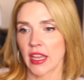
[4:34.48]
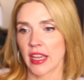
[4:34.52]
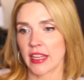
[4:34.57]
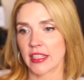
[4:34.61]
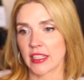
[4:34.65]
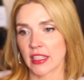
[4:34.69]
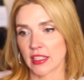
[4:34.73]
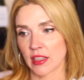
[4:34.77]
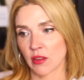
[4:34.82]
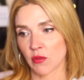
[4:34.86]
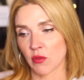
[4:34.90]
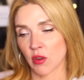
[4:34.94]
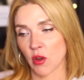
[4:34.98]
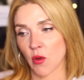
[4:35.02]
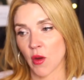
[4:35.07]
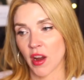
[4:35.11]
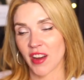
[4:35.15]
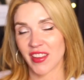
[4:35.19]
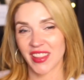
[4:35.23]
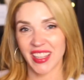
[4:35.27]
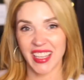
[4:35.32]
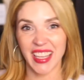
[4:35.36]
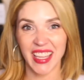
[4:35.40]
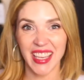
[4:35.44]
It doesn't
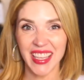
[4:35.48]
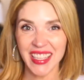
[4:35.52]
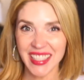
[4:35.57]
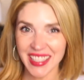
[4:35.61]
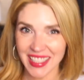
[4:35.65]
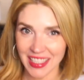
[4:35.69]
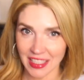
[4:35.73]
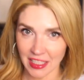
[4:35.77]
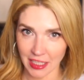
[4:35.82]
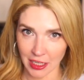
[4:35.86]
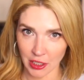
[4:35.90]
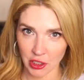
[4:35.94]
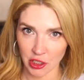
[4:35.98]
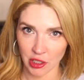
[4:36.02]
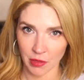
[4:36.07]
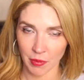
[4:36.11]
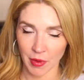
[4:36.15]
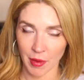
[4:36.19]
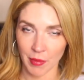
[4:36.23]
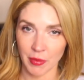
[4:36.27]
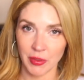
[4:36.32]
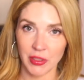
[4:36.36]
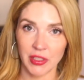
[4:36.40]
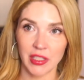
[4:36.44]
require the kids to touch the
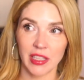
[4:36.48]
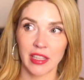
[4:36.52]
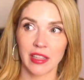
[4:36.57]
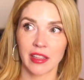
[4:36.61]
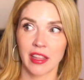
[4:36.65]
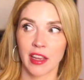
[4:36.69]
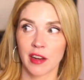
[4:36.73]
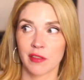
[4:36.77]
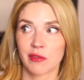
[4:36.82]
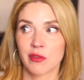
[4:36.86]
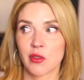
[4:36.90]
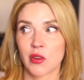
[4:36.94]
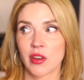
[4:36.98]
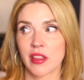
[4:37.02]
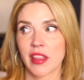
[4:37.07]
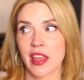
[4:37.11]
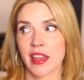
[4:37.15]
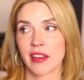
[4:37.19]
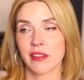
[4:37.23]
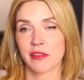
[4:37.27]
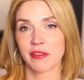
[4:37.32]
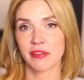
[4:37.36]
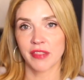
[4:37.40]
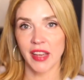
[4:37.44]
bubbles, therefore,
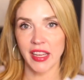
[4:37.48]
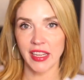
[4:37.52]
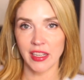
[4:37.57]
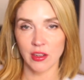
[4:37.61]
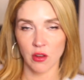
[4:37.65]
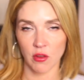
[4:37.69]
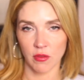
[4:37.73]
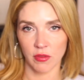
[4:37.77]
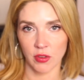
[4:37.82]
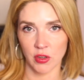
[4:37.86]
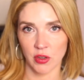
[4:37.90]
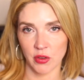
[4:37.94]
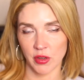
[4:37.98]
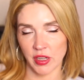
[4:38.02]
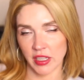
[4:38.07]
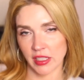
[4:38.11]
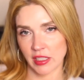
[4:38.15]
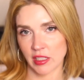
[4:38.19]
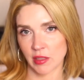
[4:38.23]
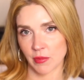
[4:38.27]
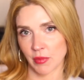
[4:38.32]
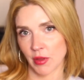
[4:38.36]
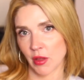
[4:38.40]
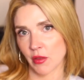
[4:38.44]
then fight over who
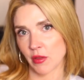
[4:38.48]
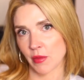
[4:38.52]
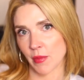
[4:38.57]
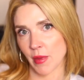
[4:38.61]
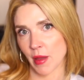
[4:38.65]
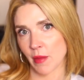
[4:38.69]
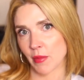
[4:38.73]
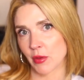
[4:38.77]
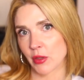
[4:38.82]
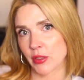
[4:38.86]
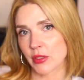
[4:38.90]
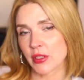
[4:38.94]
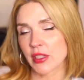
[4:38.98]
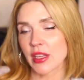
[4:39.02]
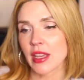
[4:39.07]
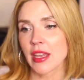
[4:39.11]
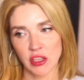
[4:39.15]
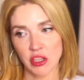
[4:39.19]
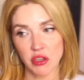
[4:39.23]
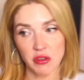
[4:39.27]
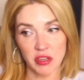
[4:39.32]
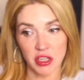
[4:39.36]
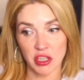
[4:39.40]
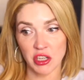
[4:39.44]
gets to blow the bubbles.
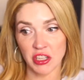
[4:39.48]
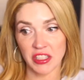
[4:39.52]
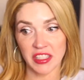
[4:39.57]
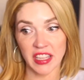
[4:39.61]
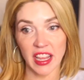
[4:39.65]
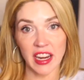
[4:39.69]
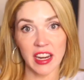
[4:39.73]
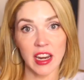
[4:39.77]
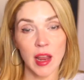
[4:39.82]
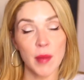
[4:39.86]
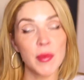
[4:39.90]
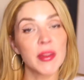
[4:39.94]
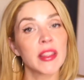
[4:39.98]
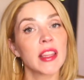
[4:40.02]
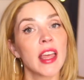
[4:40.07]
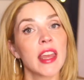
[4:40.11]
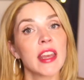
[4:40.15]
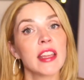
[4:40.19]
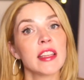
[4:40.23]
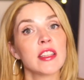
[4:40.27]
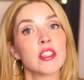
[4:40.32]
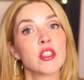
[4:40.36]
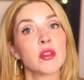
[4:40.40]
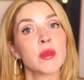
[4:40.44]
You can just set it up and
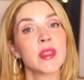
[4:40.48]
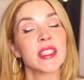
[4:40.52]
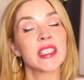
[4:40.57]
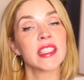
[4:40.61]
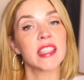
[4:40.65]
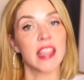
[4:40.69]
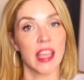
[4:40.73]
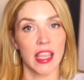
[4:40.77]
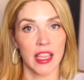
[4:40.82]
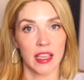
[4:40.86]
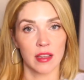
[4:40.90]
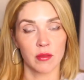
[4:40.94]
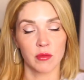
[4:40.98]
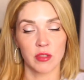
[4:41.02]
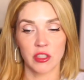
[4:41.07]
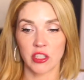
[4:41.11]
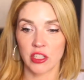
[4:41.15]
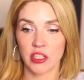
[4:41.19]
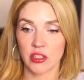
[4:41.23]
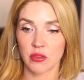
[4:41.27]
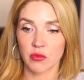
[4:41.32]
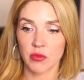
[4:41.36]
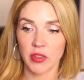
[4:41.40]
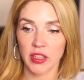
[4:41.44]
let it do its thing, which
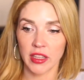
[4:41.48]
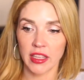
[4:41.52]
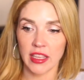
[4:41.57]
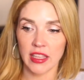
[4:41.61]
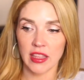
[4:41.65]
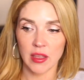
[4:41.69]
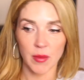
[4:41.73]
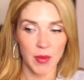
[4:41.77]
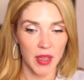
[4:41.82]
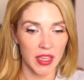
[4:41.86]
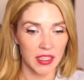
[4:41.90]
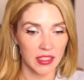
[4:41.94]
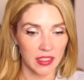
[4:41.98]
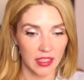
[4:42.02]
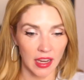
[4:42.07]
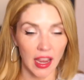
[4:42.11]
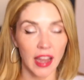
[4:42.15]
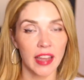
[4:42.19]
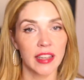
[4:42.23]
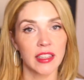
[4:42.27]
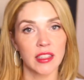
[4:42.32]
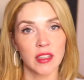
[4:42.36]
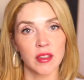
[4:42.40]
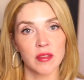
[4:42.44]
is really the best
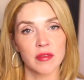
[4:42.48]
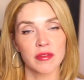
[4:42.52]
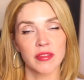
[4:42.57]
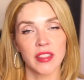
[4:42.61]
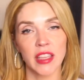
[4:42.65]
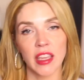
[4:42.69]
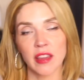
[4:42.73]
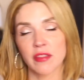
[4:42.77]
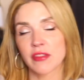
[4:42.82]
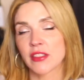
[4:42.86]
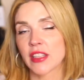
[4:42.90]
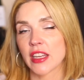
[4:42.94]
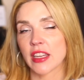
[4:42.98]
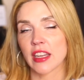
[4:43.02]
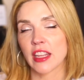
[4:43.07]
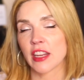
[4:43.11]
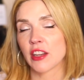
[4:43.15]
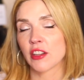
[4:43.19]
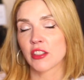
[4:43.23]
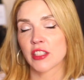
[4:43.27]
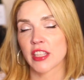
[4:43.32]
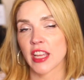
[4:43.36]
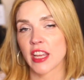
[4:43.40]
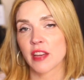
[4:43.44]
kind of gift and
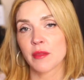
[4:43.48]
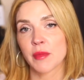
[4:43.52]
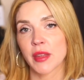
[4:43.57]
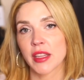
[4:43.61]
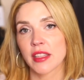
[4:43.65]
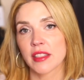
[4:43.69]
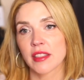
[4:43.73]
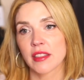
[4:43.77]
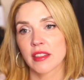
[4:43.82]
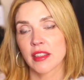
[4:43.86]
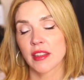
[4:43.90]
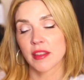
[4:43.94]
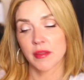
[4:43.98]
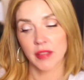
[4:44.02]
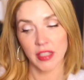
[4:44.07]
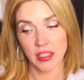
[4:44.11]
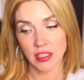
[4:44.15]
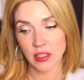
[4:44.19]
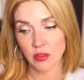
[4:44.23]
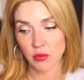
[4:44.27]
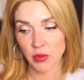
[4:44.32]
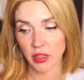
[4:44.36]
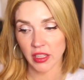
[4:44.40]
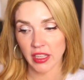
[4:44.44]
entertainment.
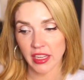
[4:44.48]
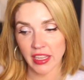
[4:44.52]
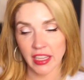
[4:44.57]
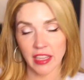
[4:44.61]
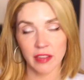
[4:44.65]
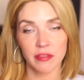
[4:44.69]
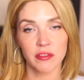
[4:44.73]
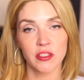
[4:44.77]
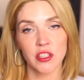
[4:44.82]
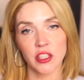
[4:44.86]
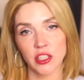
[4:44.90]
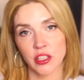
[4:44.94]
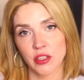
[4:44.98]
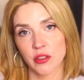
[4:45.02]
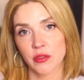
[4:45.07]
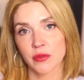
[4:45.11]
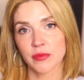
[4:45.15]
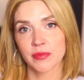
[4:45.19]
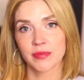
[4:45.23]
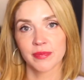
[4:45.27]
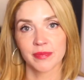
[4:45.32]
This is really a gift to you.